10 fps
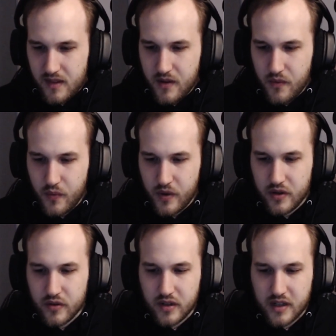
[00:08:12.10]
When
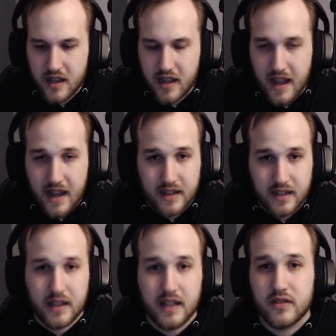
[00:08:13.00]
you're looking at
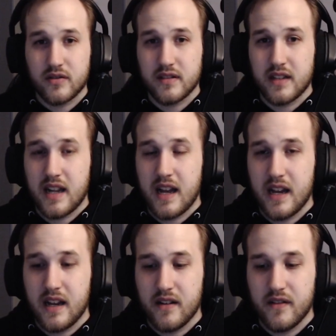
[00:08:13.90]
Elestrals that
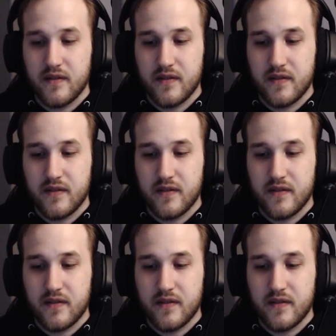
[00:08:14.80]
have,